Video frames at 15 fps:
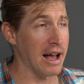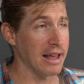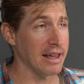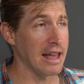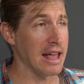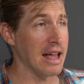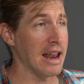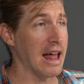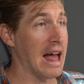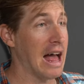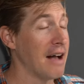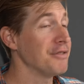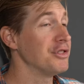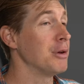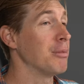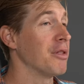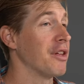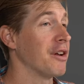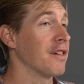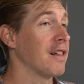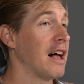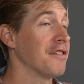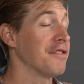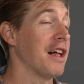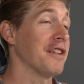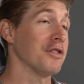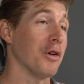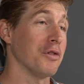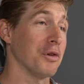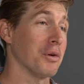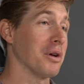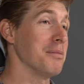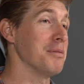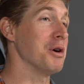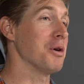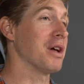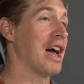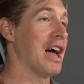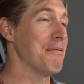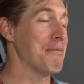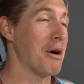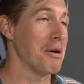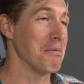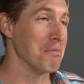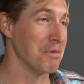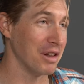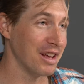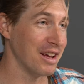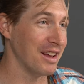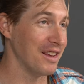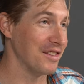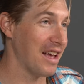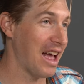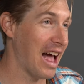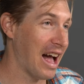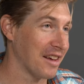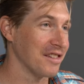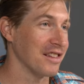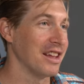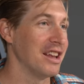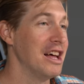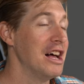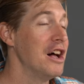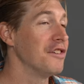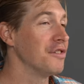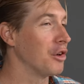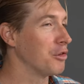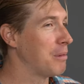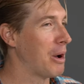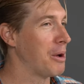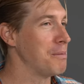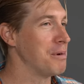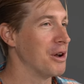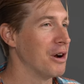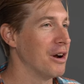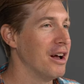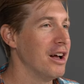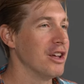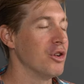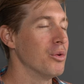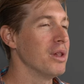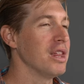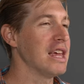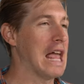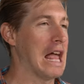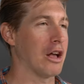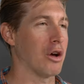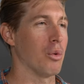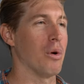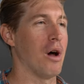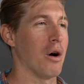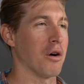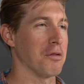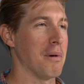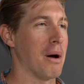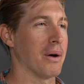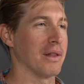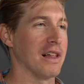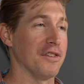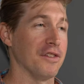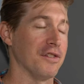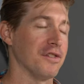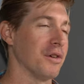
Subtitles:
I can't have super thin glass, that's also gonna be okay. Maui Brilliant is excellent, so is Maui Pure. You really can't go wrong with Maui lenses.